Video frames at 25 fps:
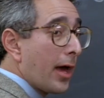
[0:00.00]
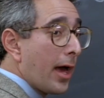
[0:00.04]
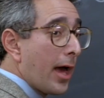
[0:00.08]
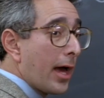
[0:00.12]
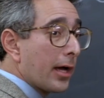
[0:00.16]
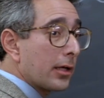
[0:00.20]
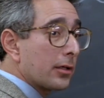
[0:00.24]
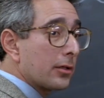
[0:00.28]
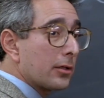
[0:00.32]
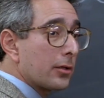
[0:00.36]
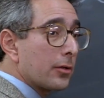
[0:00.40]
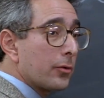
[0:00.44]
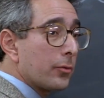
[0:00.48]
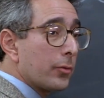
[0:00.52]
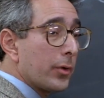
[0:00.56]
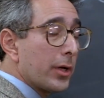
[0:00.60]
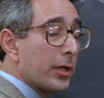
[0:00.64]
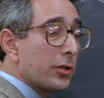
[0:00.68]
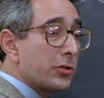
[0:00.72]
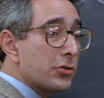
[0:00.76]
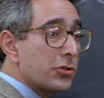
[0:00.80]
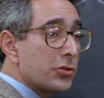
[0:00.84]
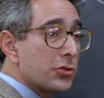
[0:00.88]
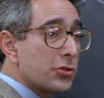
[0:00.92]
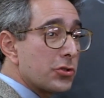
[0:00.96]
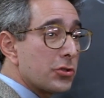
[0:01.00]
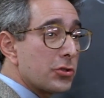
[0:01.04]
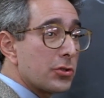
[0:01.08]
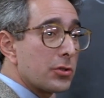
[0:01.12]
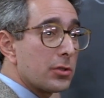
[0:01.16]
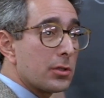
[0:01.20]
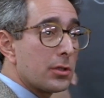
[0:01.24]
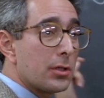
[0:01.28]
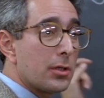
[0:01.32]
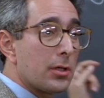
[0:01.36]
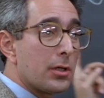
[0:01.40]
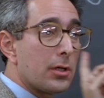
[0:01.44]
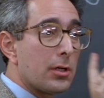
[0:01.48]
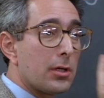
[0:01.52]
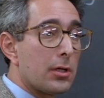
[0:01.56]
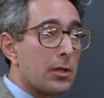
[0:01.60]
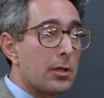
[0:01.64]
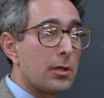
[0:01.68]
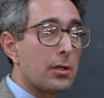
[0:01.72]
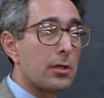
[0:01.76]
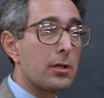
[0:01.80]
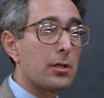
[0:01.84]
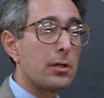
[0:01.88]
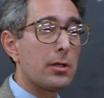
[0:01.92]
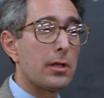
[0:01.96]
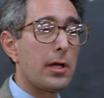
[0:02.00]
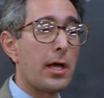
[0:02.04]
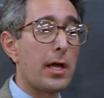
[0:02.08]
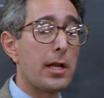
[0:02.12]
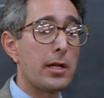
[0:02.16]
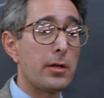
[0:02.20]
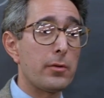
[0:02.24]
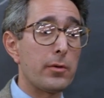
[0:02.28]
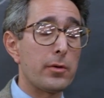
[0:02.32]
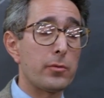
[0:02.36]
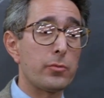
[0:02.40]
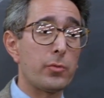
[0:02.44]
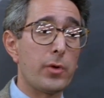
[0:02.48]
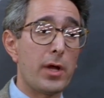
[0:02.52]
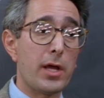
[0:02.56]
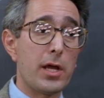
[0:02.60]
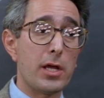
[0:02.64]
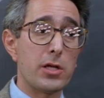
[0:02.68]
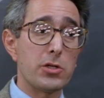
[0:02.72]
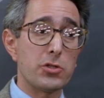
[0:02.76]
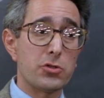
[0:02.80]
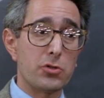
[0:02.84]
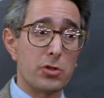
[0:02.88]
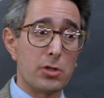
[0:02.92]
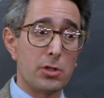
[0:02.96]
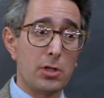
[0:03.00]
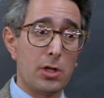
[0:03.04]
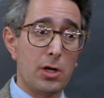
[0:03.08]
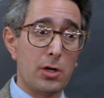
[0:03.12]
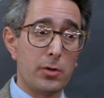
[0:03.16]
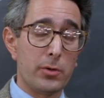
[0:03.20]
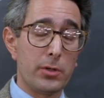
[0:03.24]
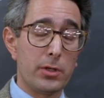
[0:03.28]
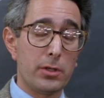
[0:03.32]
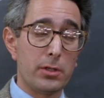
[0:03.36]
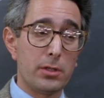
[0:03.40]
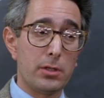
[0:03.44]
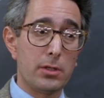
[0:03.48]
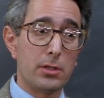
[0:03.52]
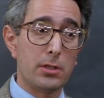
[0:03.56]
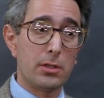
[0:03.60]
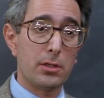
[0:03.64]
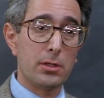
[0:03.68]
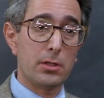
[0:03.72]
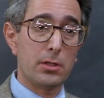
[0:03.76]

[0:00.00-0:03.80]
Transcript: Act, which, anyone, raised or lowered,